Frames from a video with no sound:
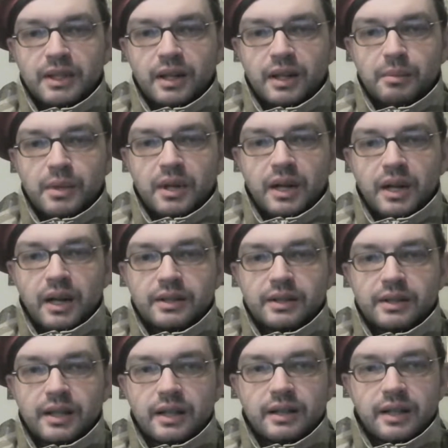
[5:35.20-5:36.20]
but the
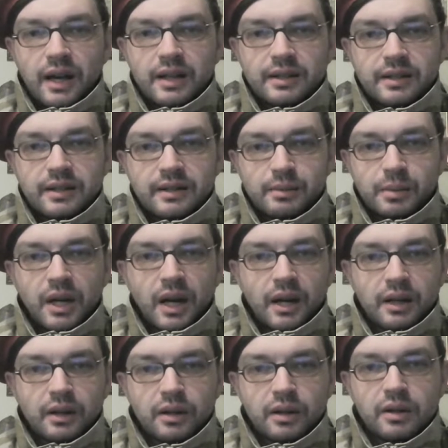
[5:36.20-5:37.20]
Americans said, yes, we
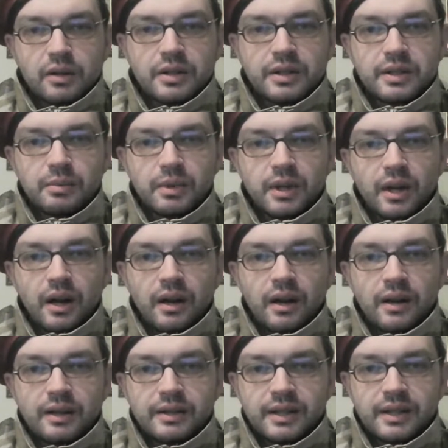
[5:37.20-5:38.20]
are coarse, we
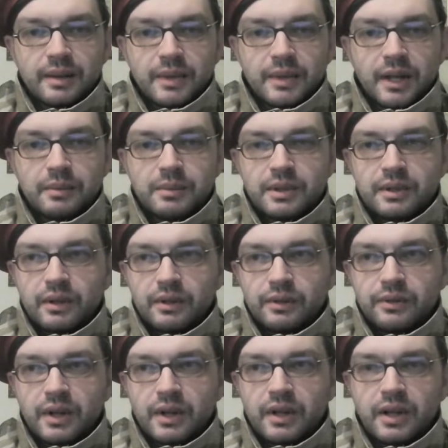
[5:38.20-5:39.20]
are sometimes
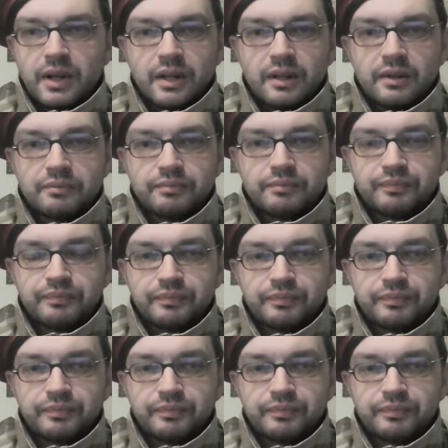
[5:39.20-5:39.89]
not very